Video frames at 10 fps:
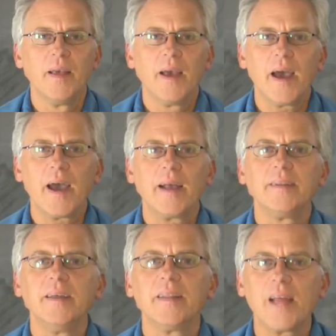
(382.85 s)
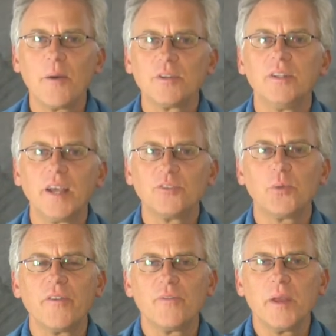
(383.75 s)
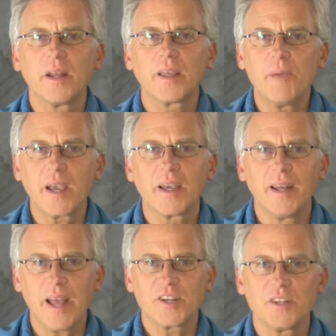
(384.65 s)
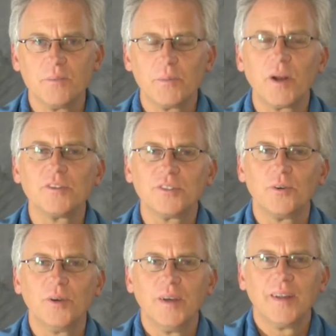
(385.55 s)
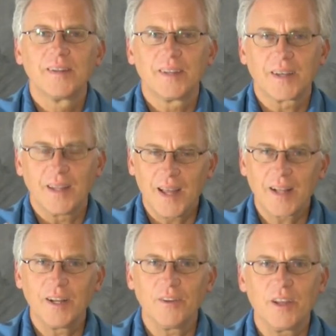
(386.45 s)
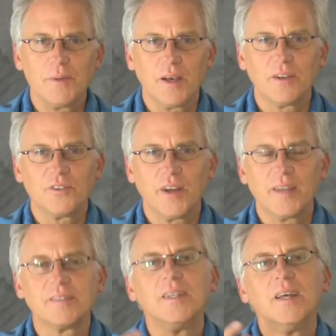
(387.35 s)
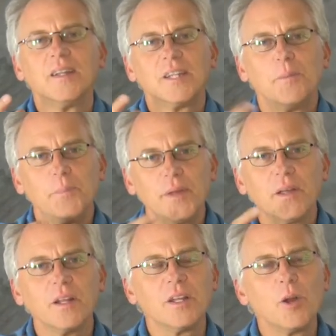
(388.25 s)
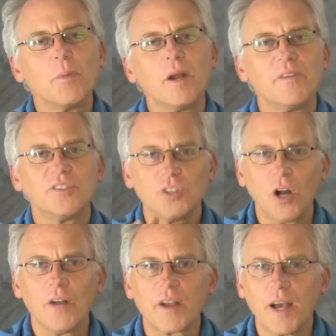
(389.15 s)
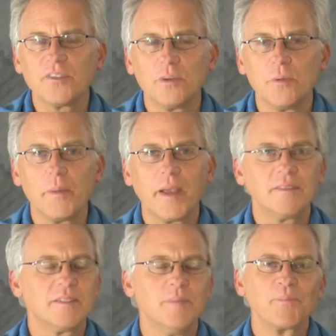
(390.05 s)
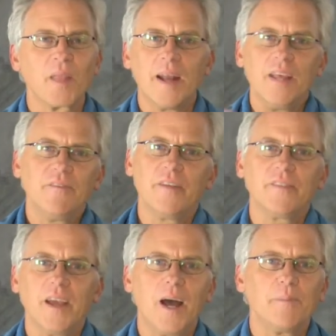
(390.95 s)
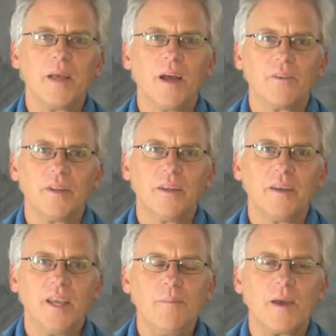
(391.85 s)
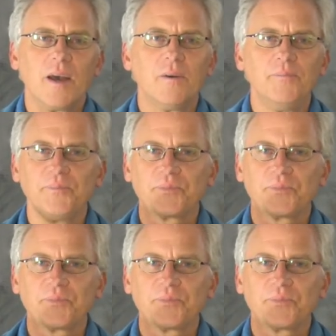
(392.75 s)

And that was a nice way for me to make a connection, but also to collect their email address, to build a little bit of a start of a customer base. And even if they opt out on the email,